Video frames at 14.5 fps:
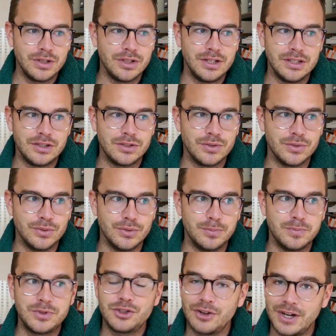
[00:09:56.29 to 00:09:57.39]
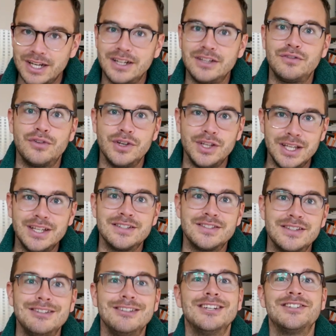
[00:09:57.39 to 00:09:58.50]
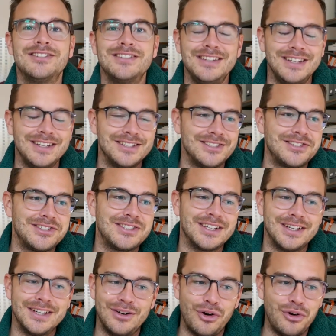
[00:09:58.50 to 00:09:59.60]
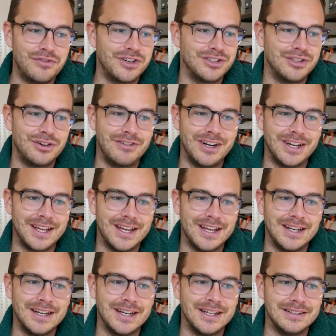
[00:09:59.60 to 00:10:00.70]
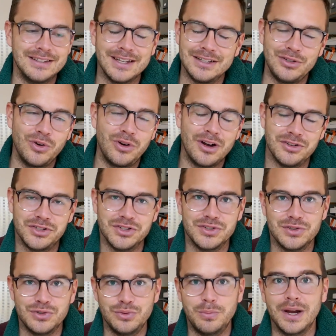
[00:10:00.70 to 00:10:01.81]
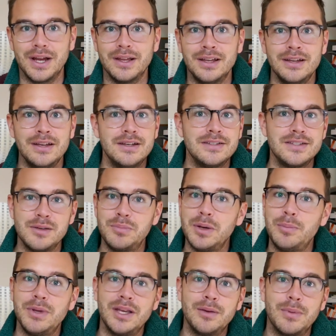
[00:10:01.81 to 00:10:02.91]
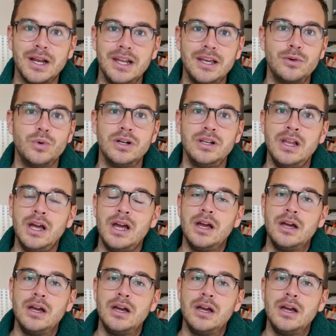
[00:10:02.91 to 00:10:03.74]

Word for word: You need to train it for years and years and years, uh, over and over again, and that you're conscious to by simply being bilingual.